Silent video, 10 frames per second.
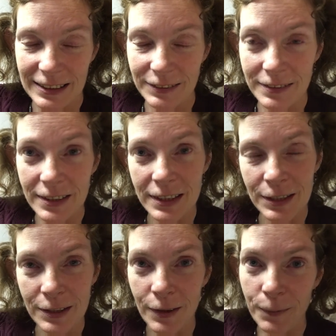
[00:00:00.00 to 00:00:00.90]
well, you
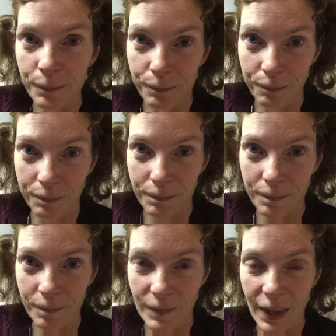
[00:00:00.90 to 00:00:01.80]
know,
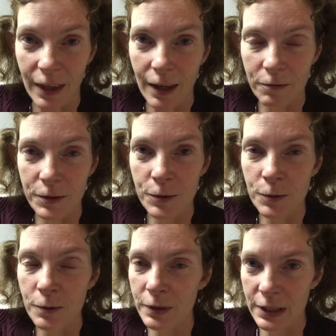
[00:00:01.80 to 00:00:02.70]
if
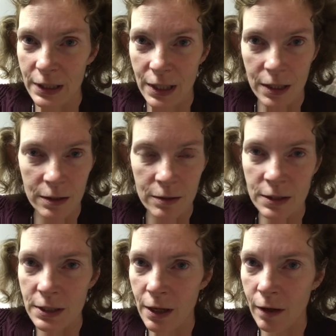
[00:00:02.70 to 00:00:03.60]
you knit
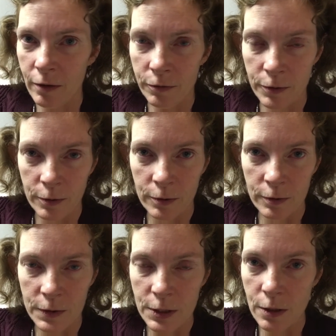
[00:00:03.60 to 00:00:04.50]
yourself or
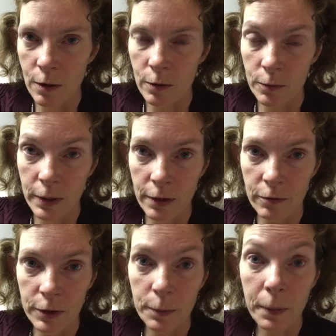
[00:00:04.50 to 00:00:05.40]
sew or whatever,
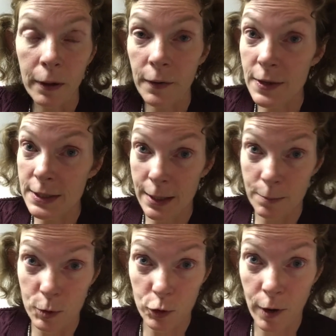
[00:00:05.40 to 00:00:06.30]
you're part of the same
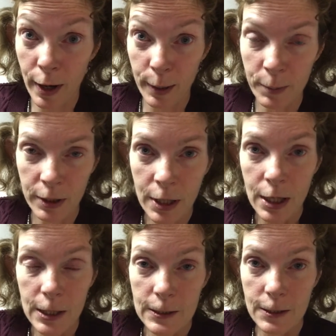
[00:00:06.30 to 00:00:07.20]
tribe,
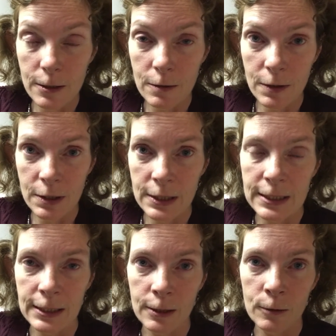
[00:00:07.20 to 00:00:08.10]
so you
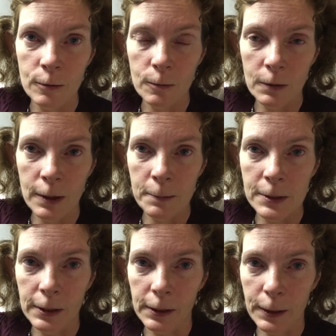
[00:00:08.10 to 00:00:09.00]
understand what I'm
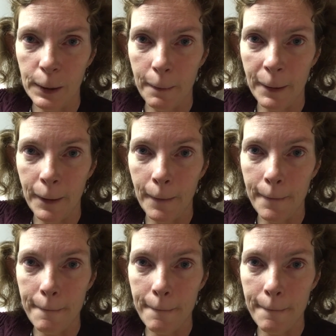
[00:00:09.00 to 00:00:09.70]
talking about.